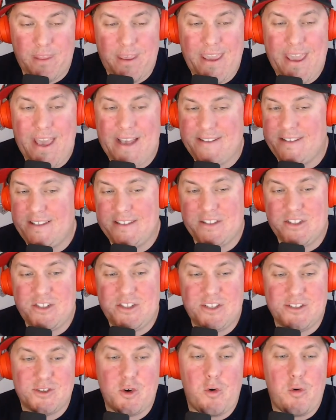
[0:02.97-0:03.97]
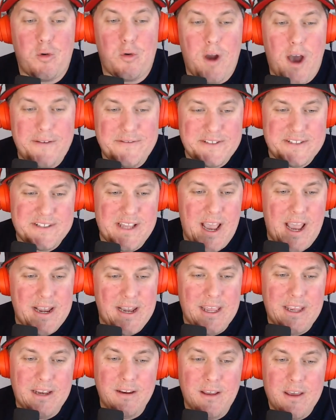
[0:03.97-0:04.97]
He asked this Does Kroft
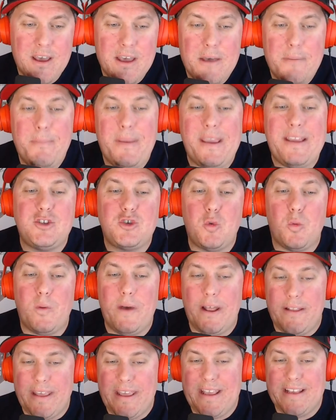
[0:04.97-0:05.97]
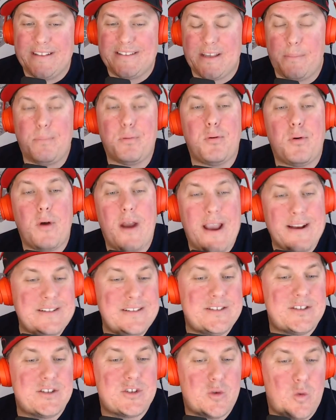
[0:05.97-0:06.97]
signing mean Dwelley is a
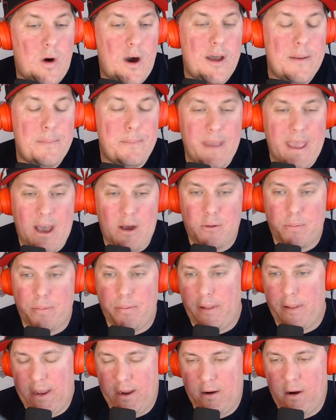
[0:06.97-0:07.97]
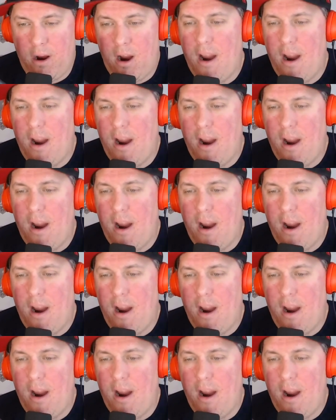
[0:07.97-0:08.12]
practice squad bound player?